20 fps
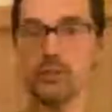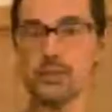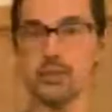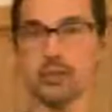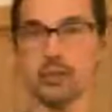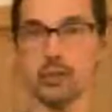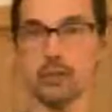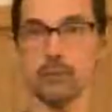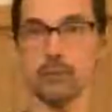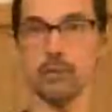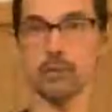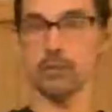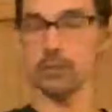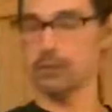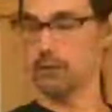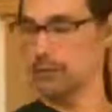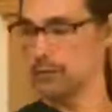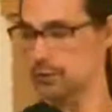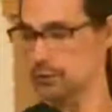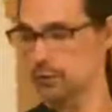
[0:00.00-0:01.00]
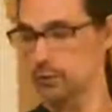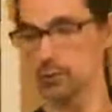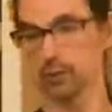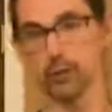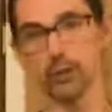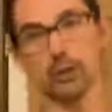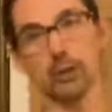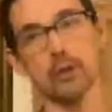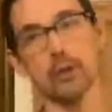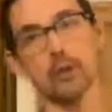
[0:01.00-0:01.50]
is circumduction of the
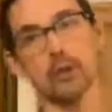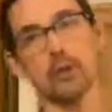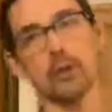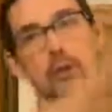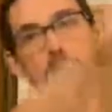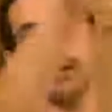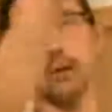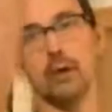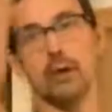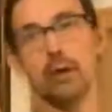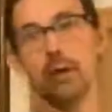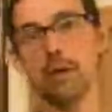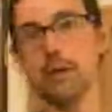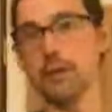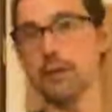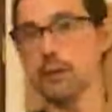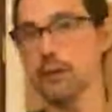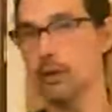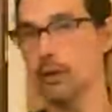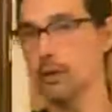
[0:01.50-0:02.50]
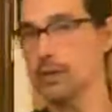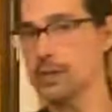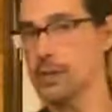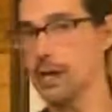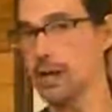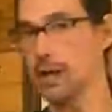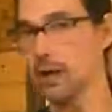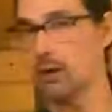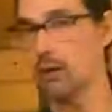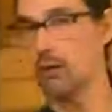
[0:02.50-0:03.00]
shoulder. Notice
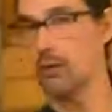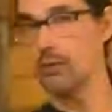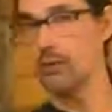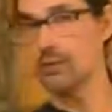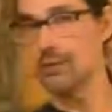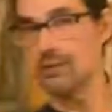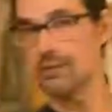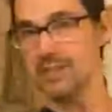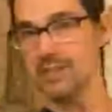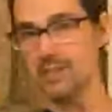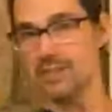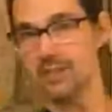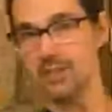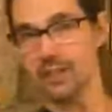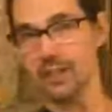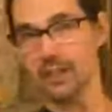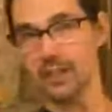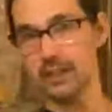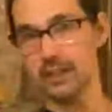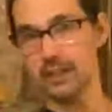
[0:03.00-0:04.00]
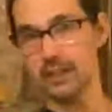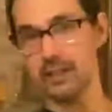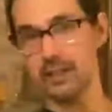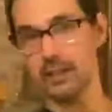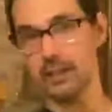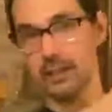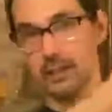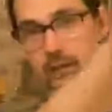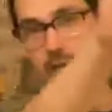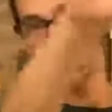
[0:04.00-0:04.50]
how the distal end
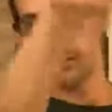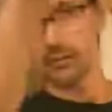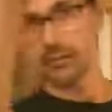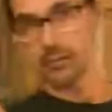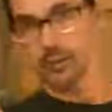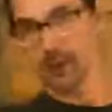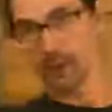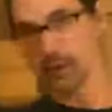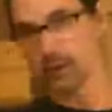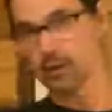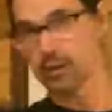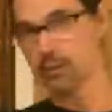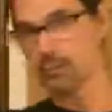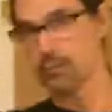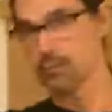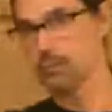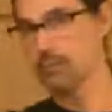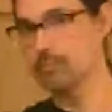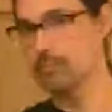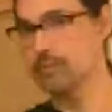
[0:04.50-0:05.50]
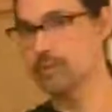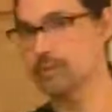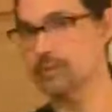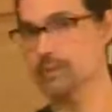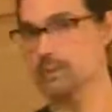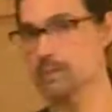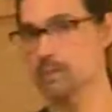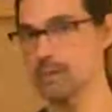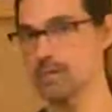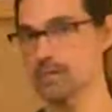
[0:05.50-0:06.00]
of my arm makes a
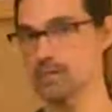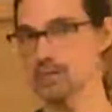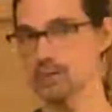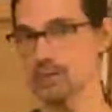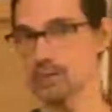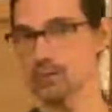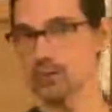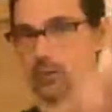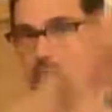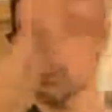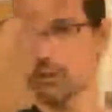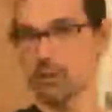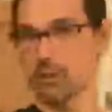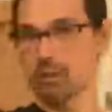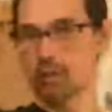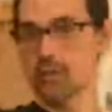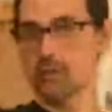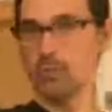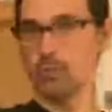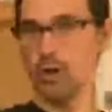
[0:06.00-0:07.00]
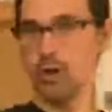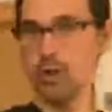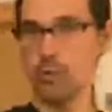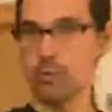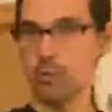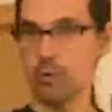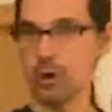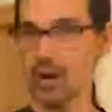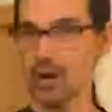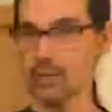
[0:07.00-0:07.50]
big circle while
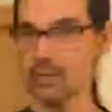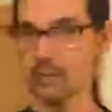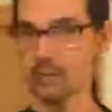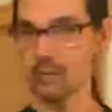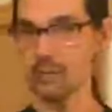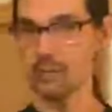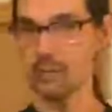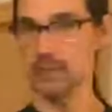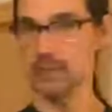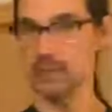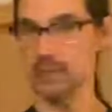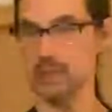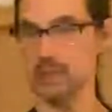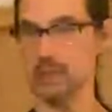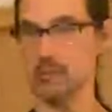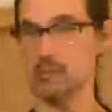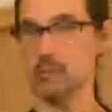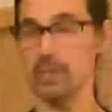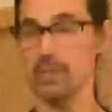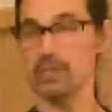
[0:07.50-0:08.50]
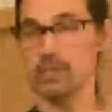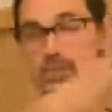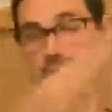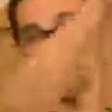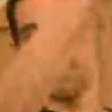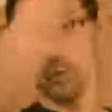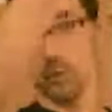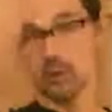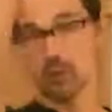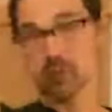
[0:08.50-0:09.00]
the proximal end makes a
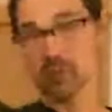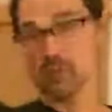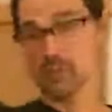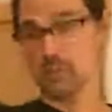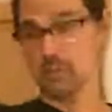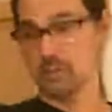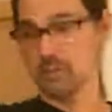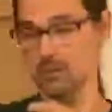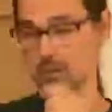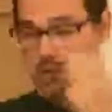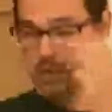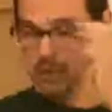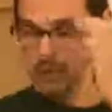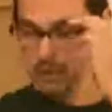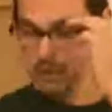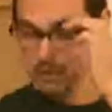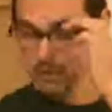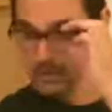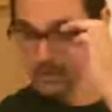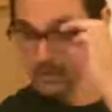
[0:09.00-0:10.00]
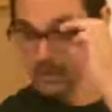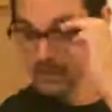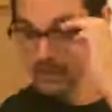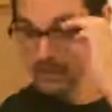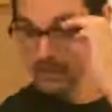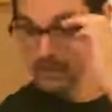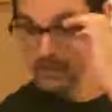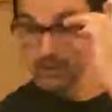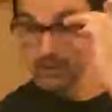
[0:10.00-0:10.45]
small circle. And in the